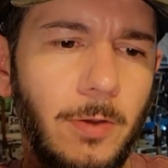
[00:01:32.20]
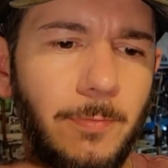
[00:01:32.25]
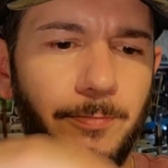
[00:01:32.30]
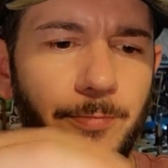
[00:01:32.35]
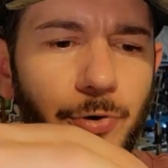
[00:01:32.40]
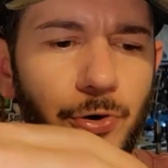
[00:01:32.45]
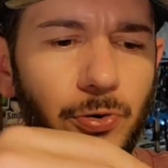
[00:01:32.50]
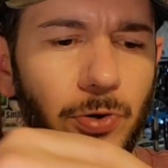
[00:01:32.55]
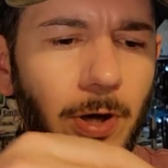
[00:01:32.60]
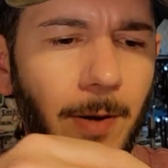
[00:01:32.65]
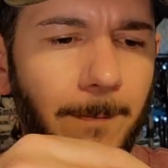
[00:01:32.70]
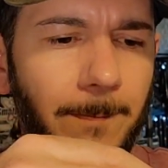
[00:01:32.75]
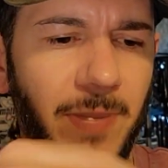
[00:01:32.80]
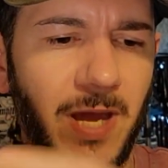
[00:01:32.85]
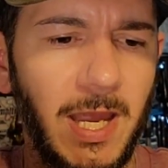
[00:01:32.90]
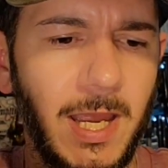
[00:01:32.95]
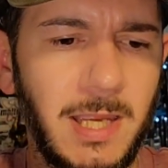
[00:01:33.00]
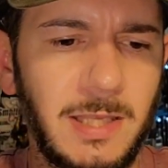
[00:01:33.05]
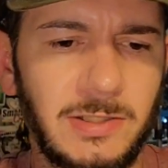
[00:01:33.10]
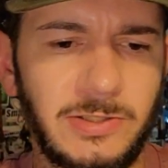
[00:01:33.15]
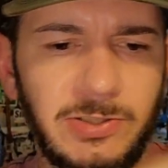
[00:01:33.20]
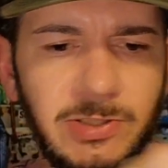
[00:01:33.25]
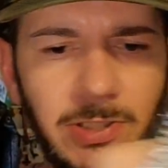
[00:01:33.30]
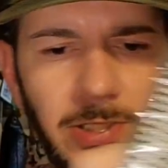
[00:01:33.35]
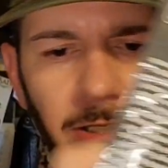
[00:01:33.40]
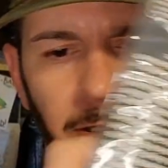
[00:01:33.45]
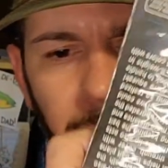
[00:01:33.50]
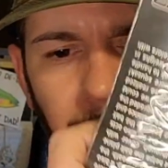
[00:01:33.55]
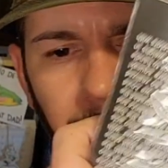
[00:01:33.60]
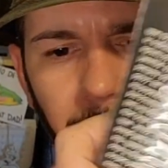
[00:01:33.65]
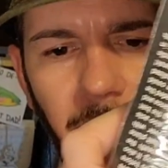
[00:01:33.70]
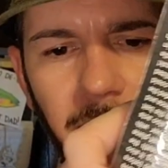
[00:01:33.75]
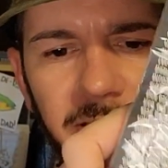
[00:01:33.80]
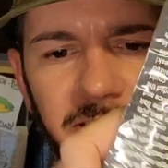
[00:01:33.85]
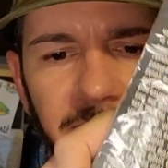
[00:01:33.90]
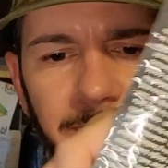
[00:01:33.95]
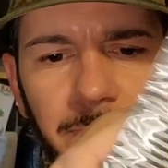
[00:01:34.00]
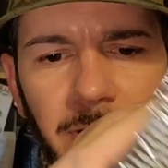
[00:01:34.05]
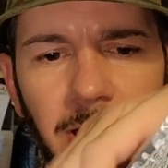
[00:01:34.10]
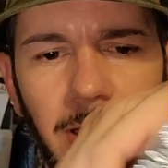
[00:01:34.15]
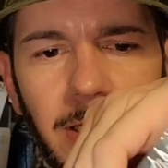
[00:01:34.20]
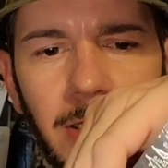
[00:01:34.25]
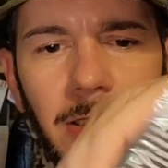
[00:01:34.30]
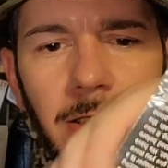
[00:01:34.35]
Buddha Baits buzz bait.